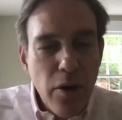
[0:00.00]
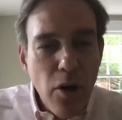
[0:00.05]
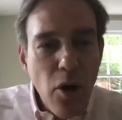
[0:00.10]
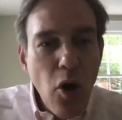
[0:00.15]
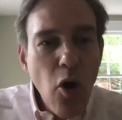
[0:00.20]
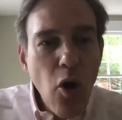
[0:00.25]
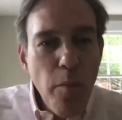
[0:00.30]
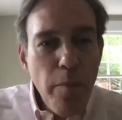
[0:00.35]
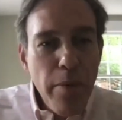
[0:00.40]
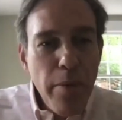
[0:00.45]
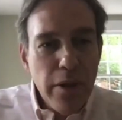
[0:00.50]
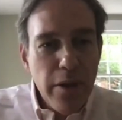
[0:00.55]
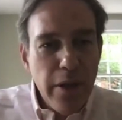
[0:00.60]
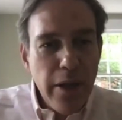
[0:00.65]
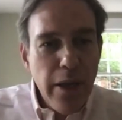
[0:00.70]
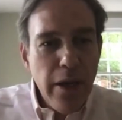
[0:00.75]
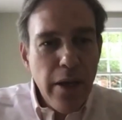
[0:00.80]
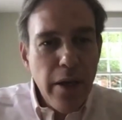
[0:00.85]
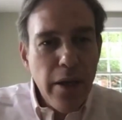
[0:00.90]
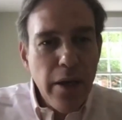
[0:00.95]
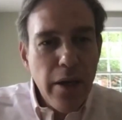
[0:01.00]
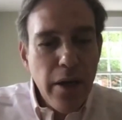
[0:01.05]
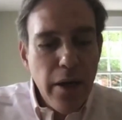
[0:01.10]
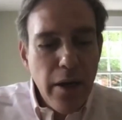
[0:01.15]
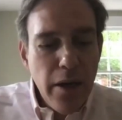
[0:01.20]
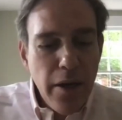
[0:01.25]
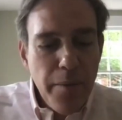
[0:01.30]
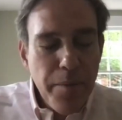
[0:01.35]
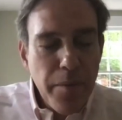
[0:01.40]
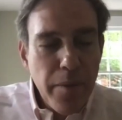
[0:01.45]
openly,
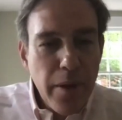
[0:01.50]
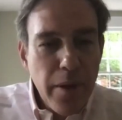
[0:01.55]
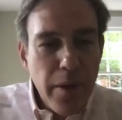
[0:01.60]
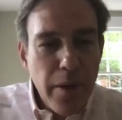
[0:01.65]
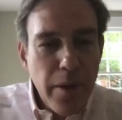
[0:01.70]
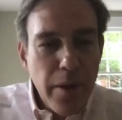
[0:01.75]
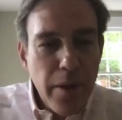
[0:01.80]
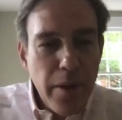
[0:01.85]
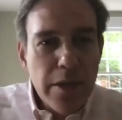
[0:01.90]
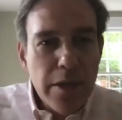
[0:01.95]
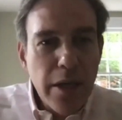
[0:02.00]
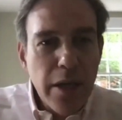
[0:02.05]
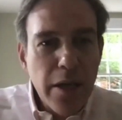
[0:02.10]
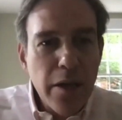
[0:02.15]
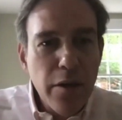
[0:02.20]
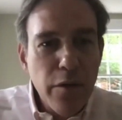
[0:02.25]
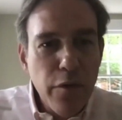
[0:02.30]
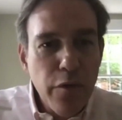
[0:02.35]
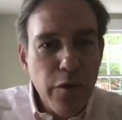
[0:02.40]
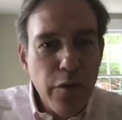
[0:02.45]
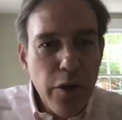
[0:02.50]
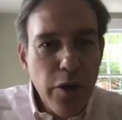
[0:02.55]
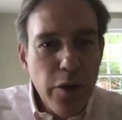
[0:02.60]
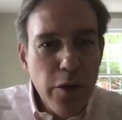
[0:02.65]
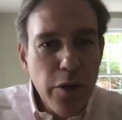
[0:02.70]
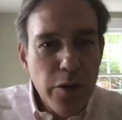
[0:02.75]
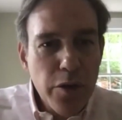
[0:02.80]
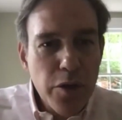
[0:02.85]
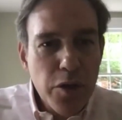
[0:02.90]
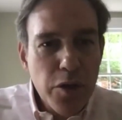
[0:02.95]
I don't want to say confused,